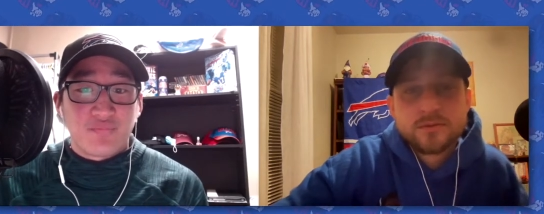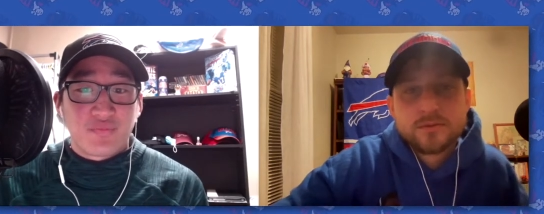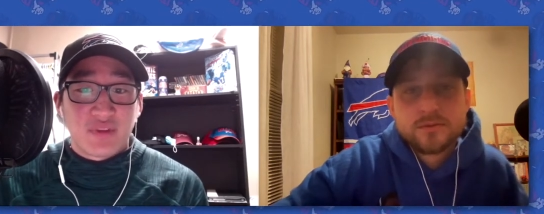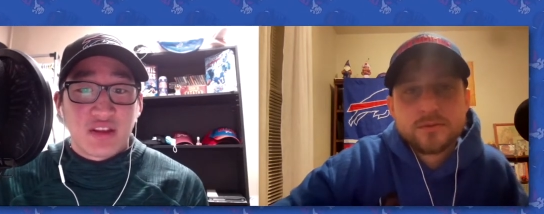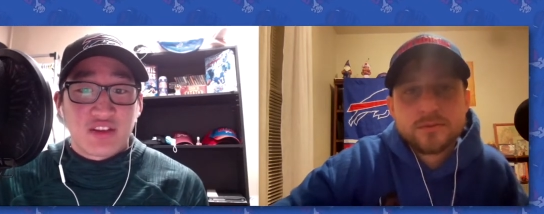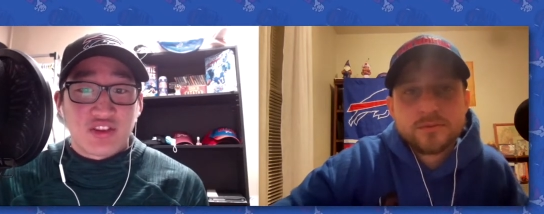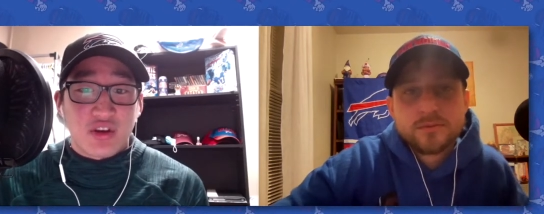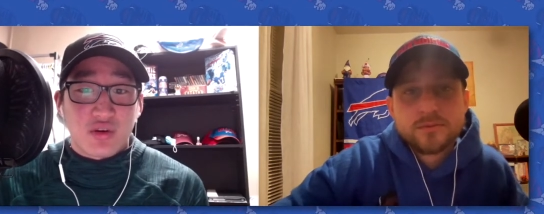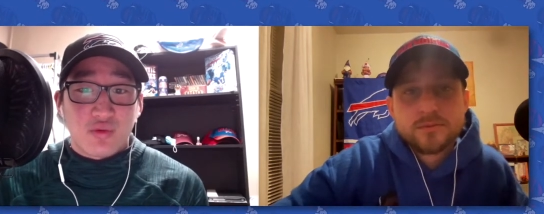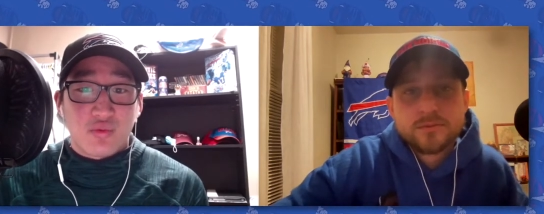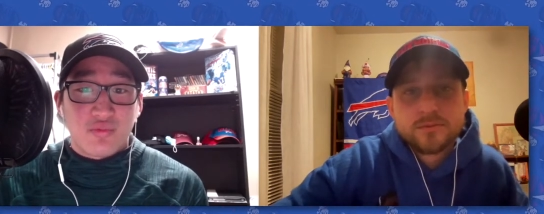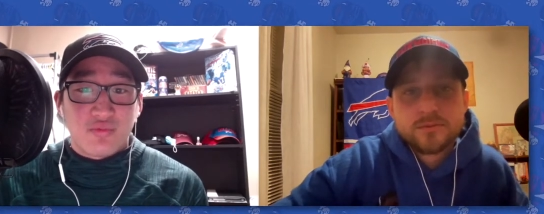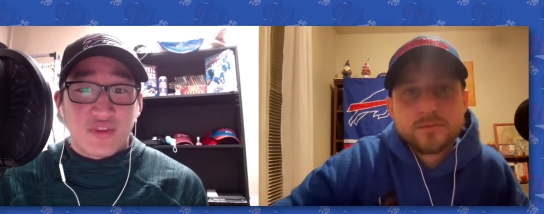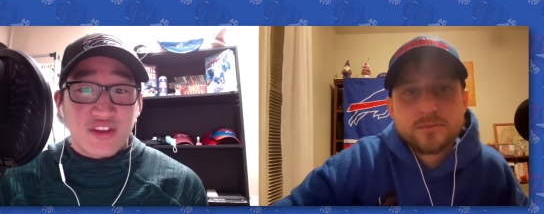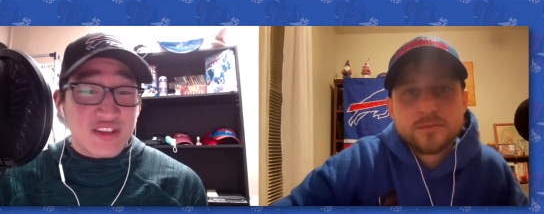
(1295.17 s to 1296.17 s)
Speaker 1: So
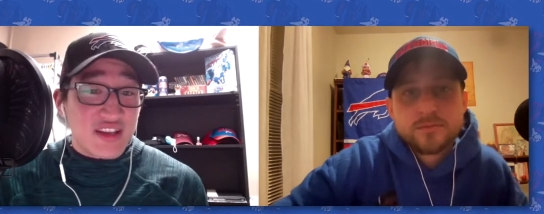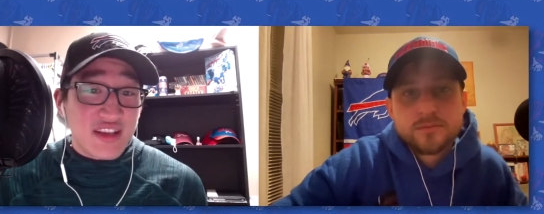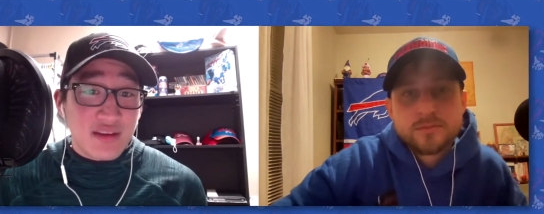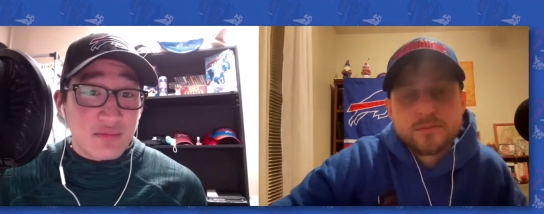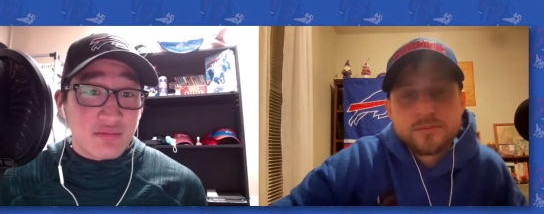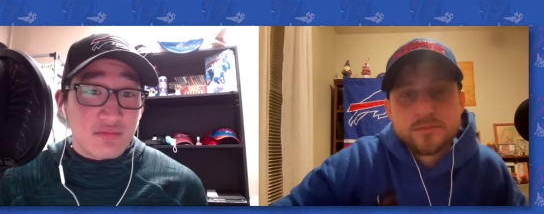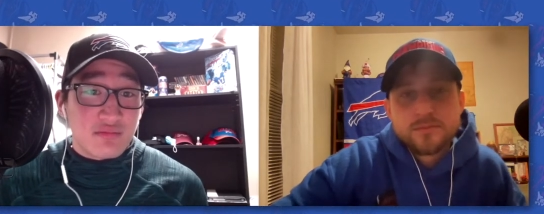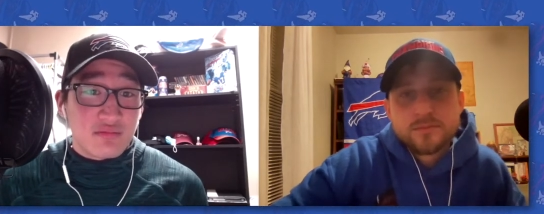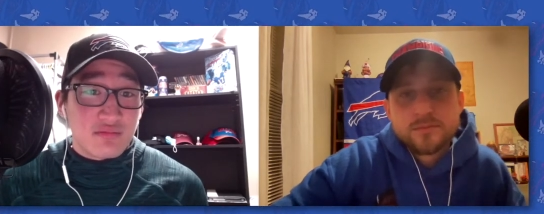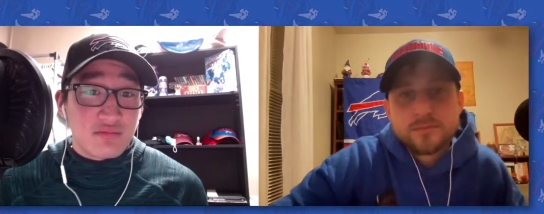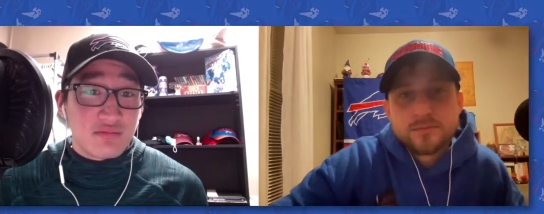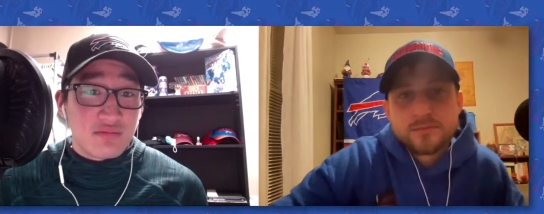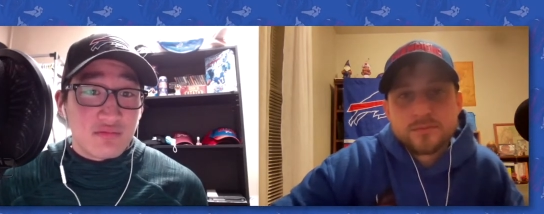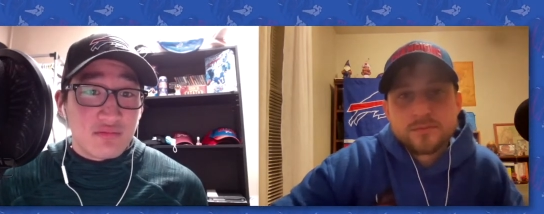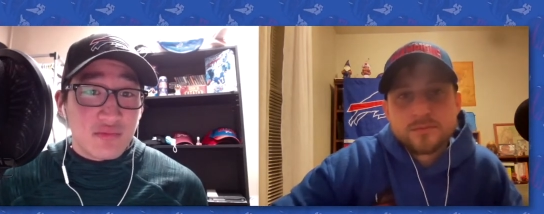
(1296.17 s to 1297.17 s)
the team
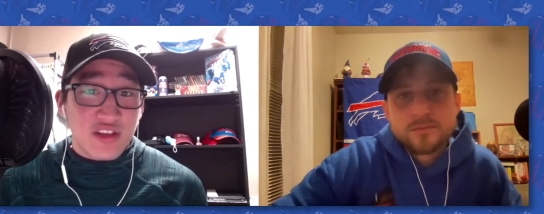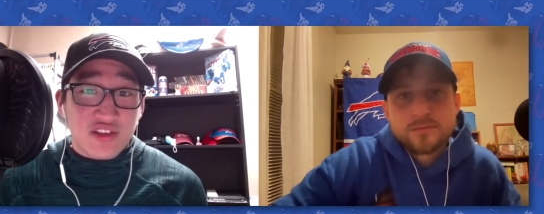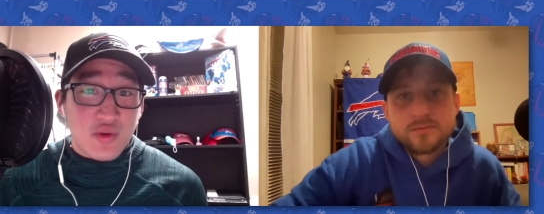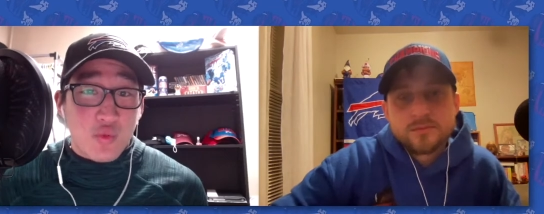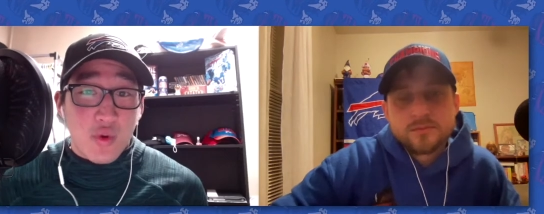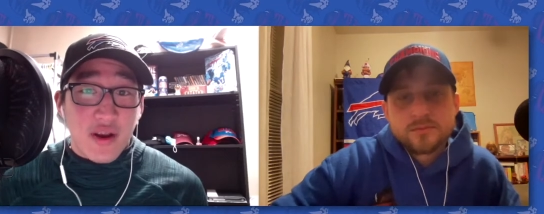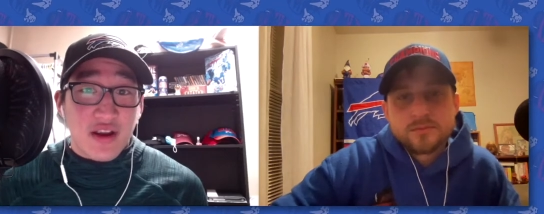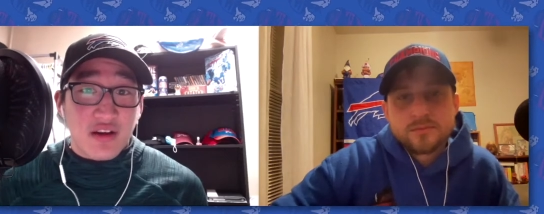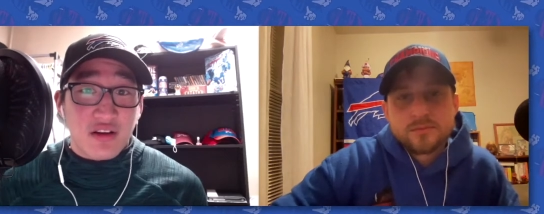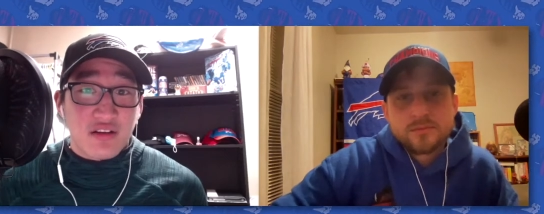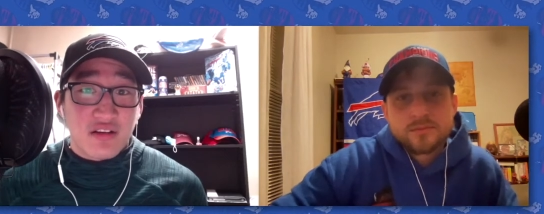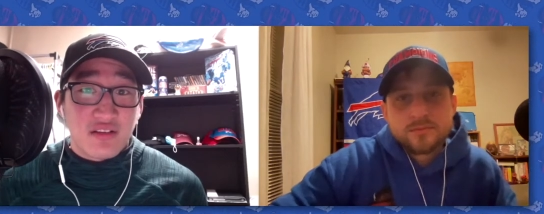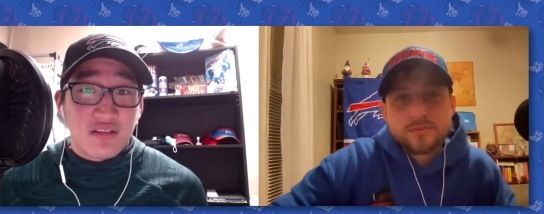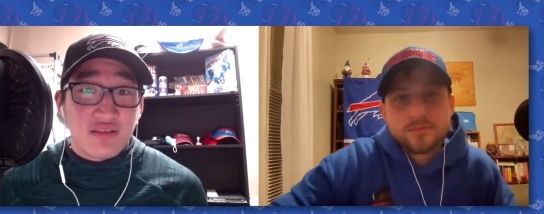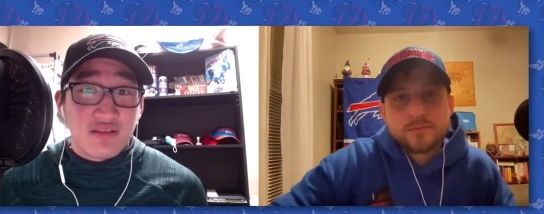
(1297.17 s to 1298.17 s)
is aware
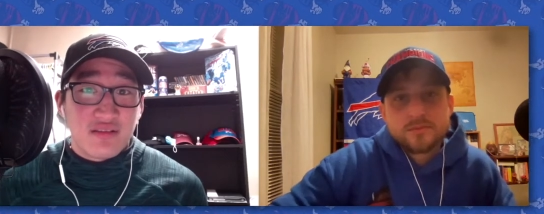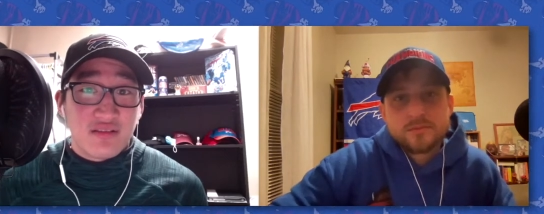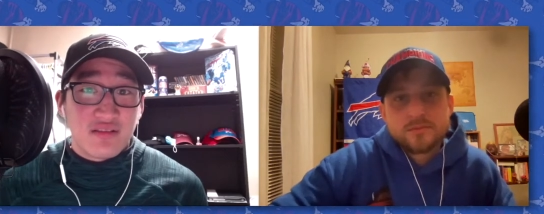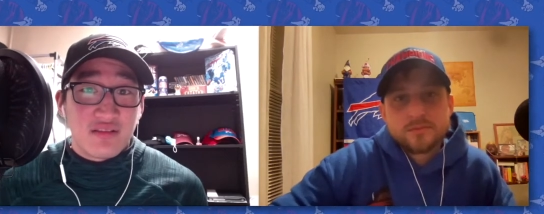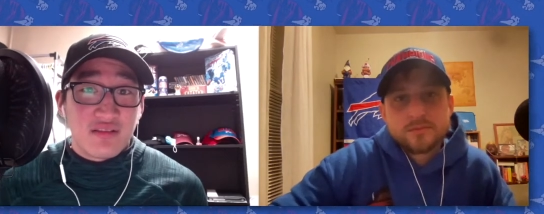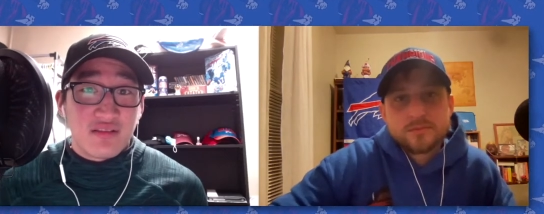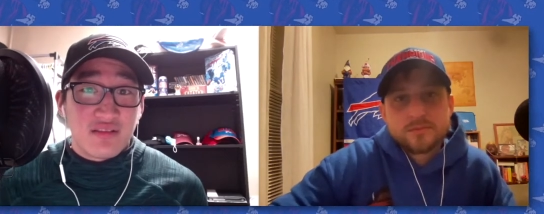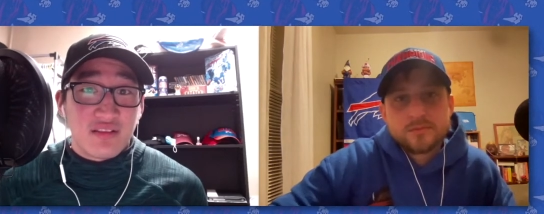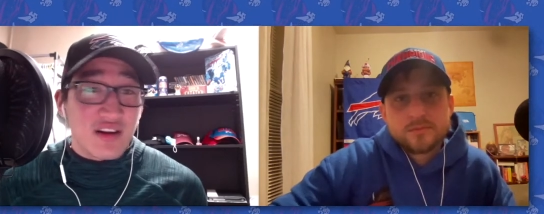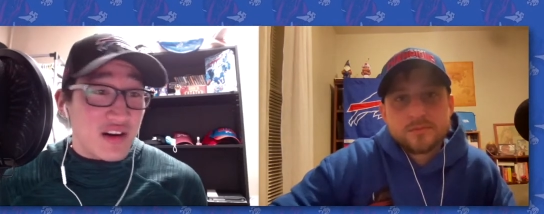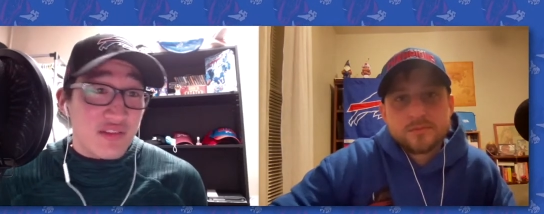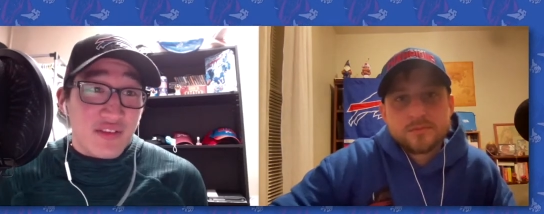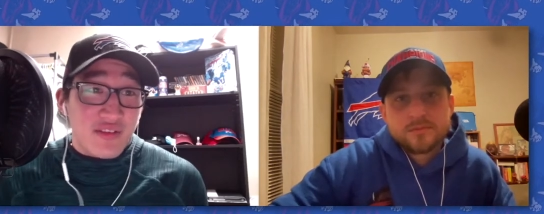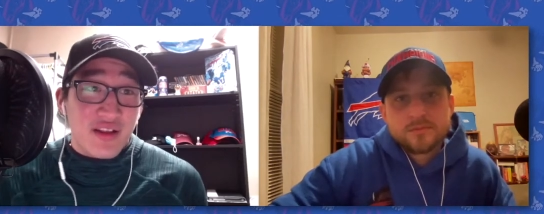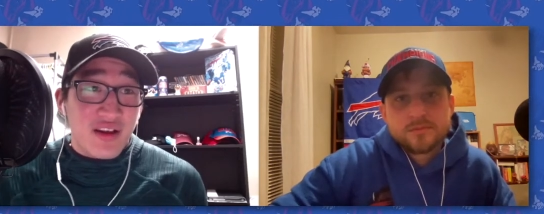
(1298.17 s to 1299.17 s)

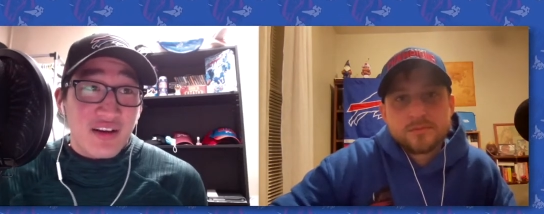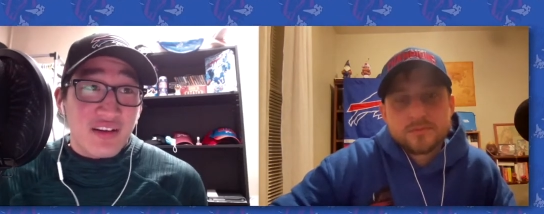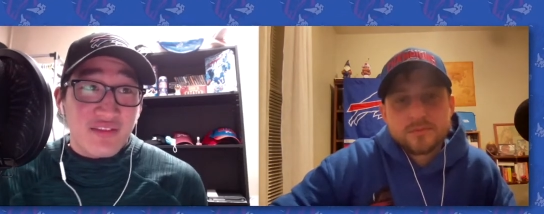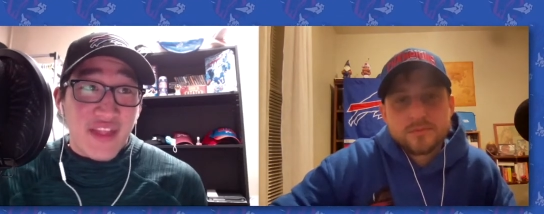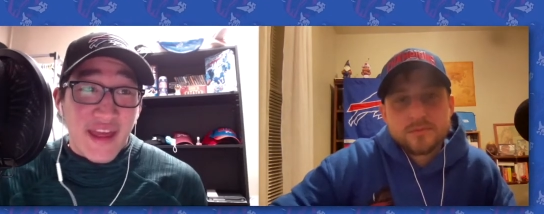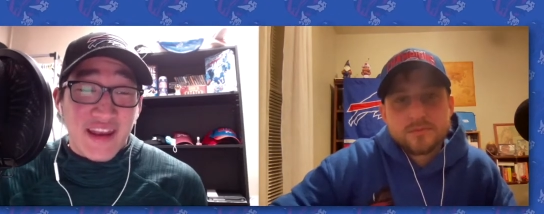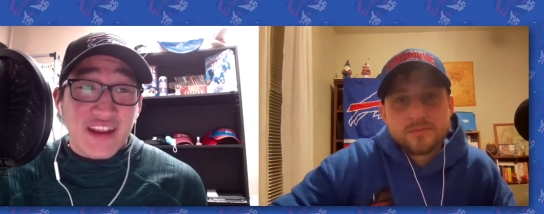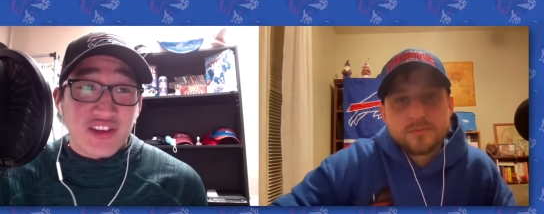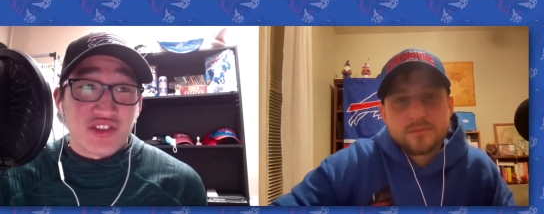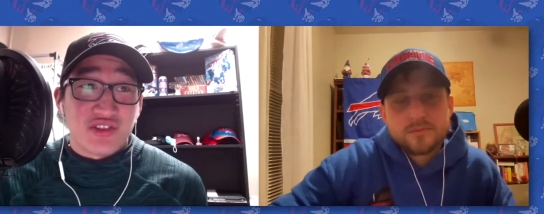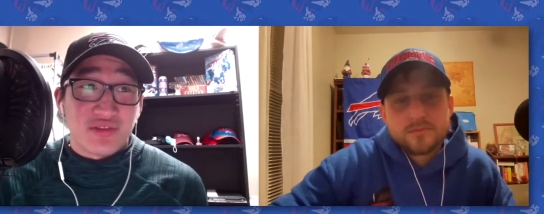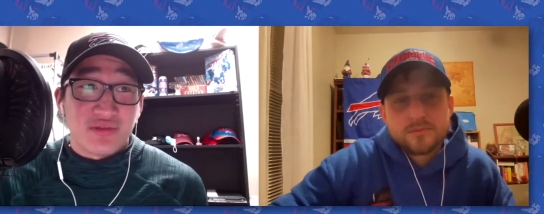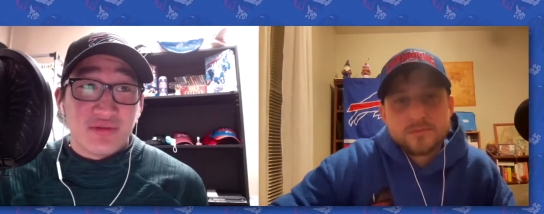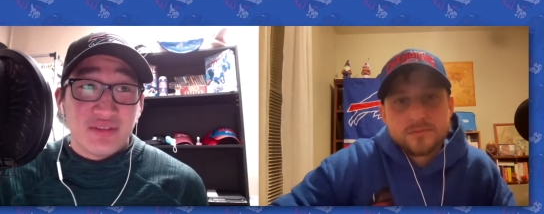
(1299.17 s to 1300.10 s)
of that issue.